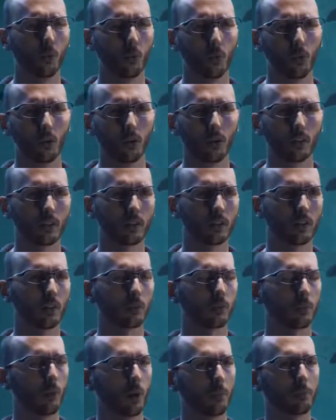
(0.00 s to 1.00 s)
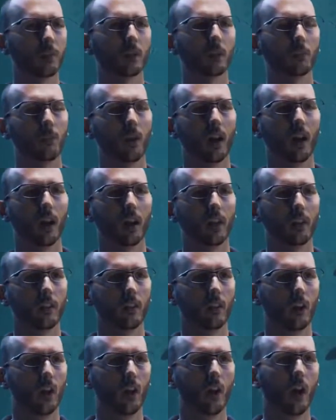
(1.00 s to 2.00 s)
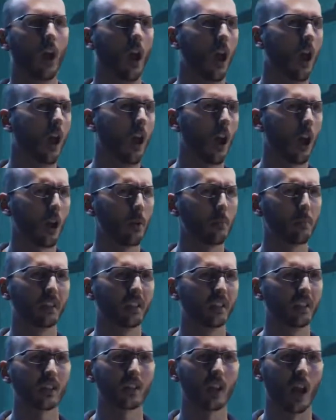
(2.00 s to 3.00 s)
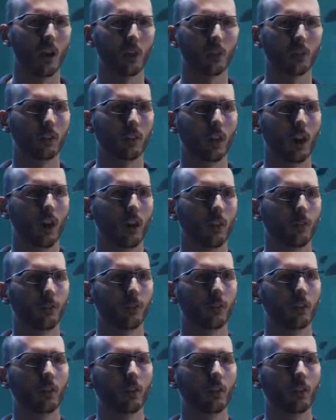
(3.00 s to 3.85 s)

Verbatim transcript: the world is corrupted by the humming sound of